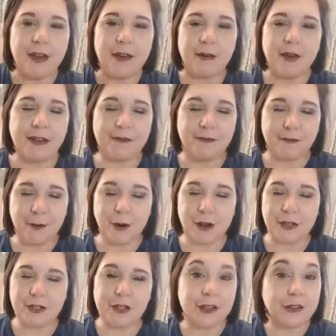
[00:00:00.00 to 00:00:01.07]
We have
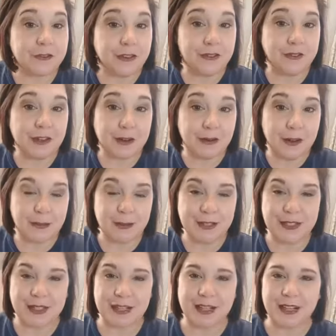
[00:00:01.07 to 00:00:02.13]
450
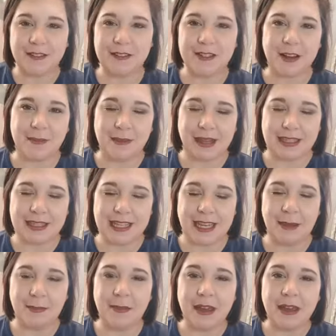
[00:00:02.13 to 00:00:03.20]
representatives on my
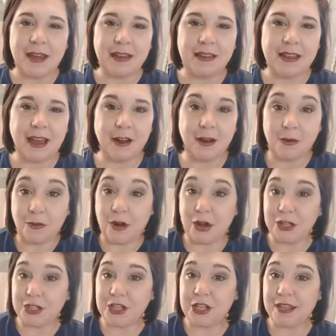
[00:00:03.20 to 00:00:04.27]
team that are
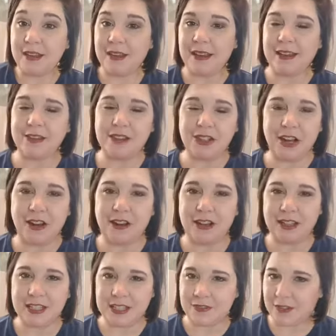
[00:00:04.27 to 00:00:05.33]
watching and sharing
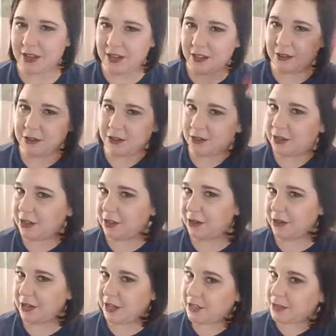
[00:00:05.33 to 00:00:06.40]
this video so that their
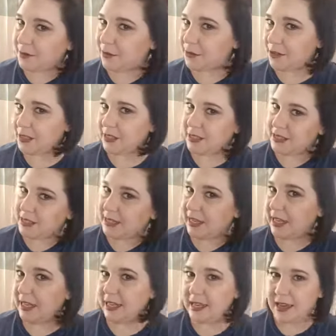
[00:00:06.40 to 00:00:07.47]
customers can
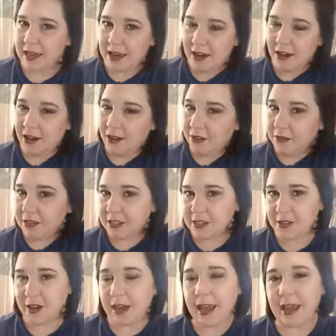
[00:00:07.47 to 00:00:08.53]
see all of these
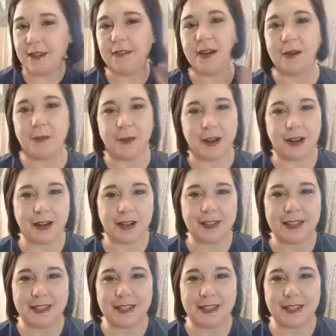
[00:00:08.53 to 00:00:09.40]
great Avon products.